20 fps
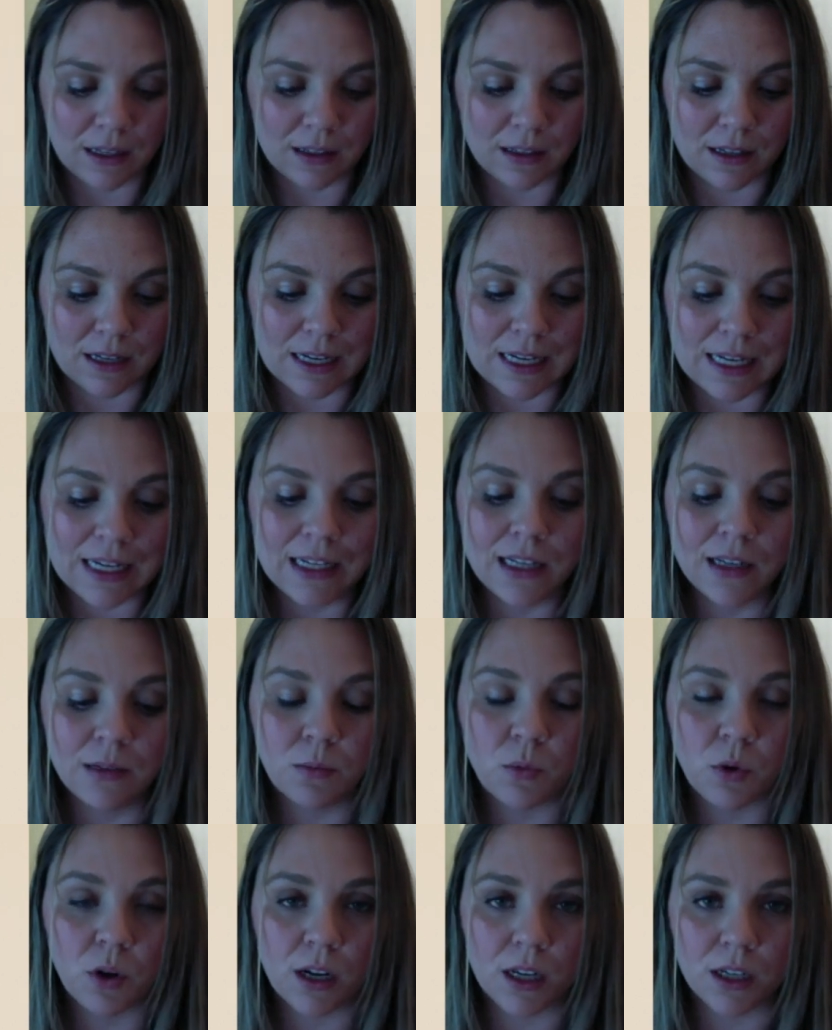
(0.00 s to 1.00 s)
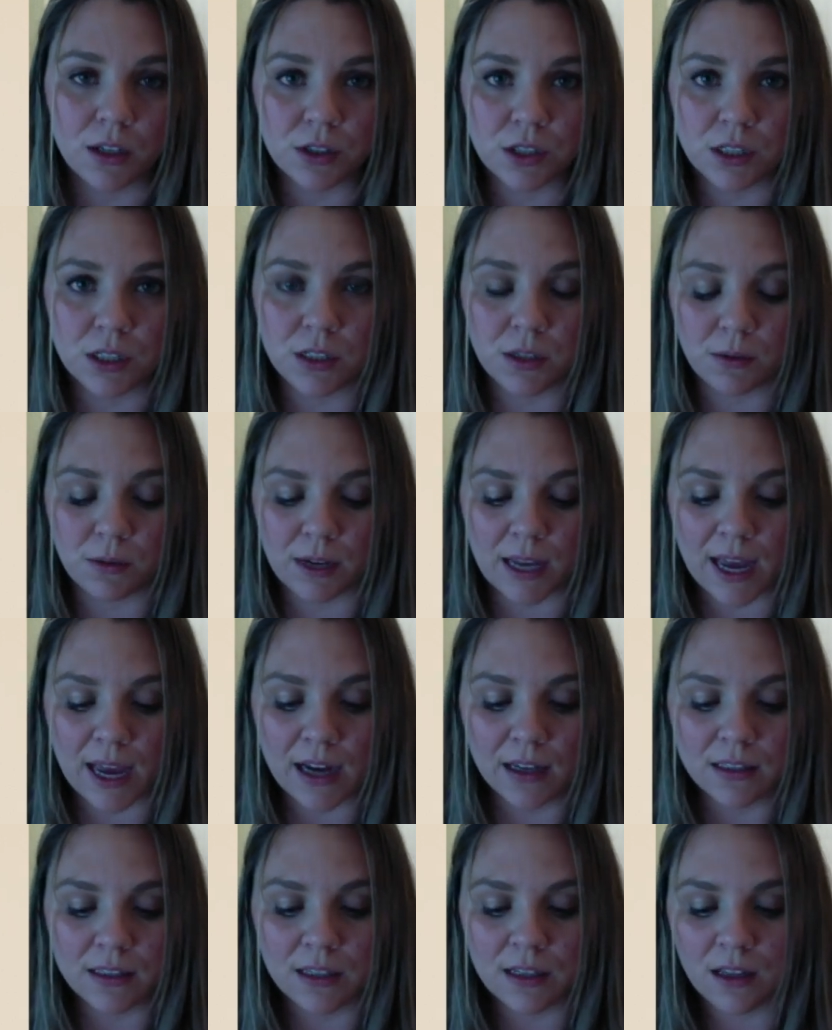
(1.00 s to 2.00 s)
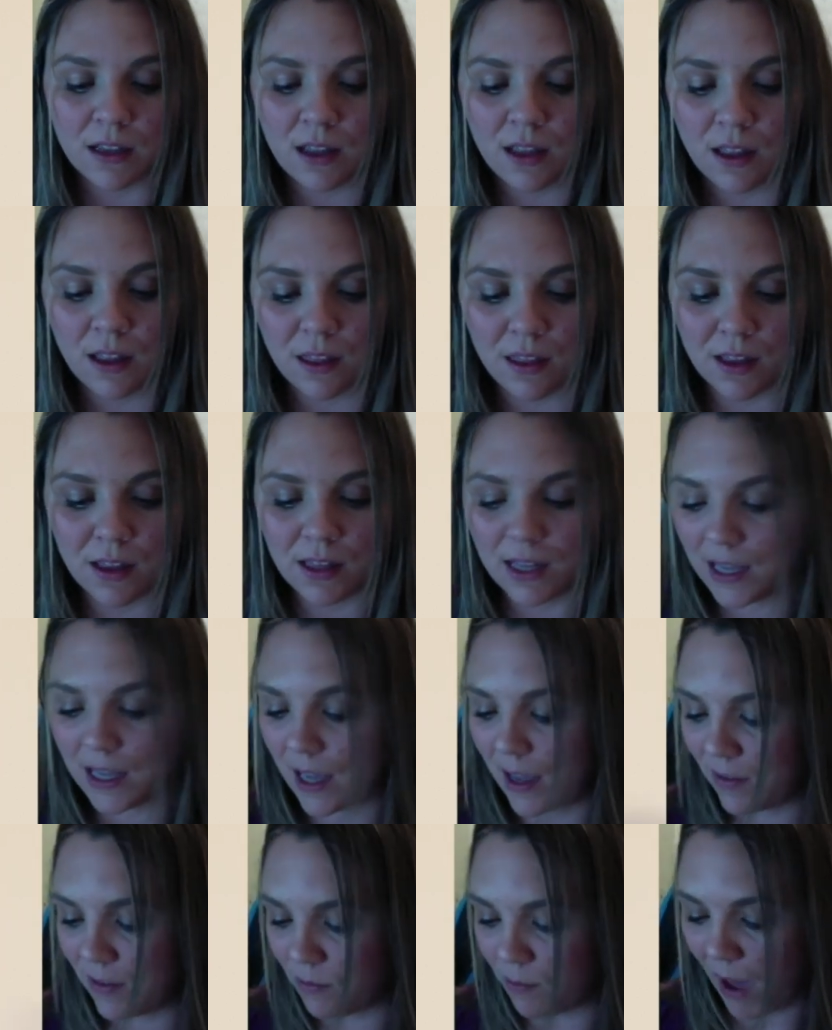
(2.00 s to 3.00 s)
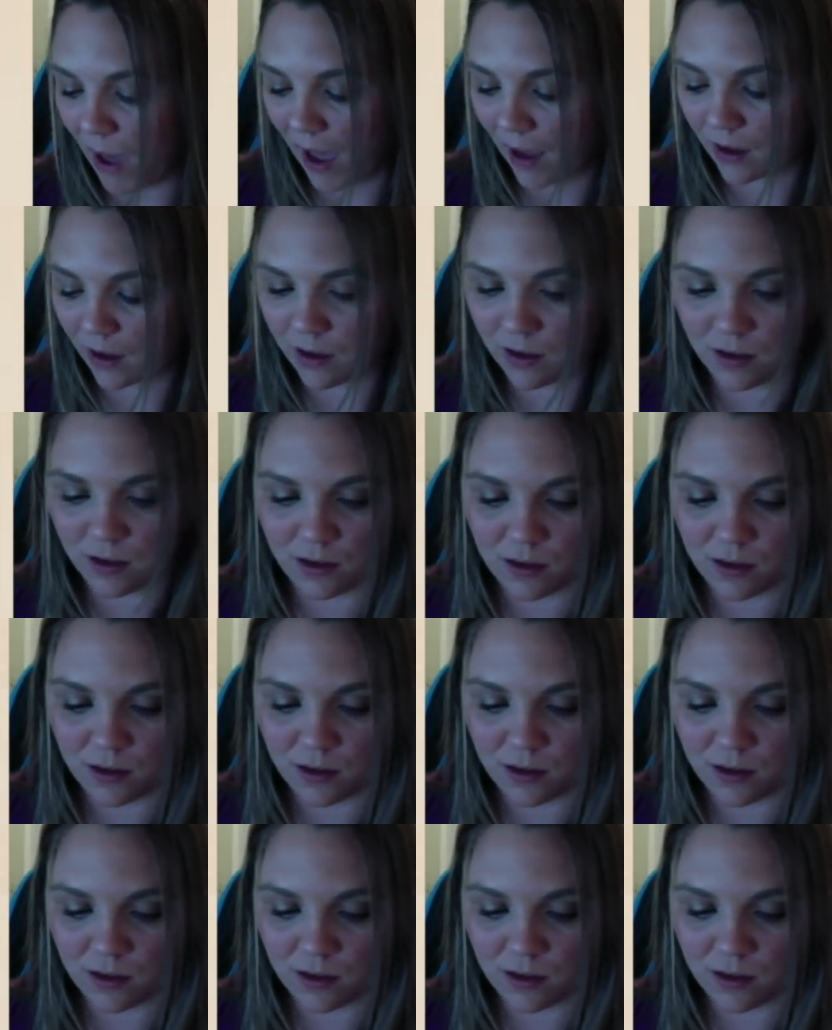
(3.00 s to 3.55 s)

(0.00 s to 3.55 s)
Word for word: needed more energy to react than they gave back.